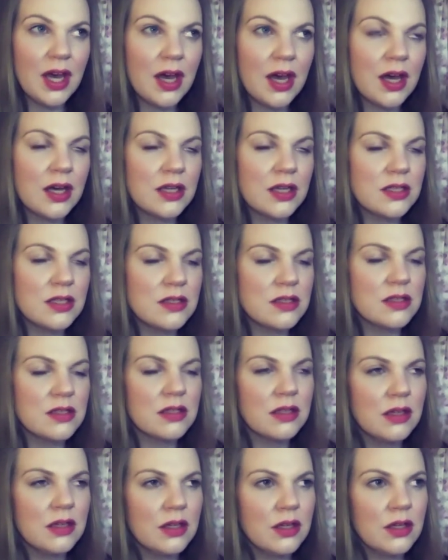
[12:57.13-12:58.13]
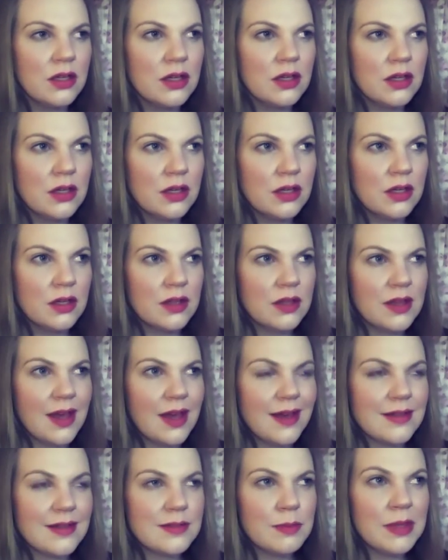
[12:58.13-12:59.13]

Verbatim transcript: And that's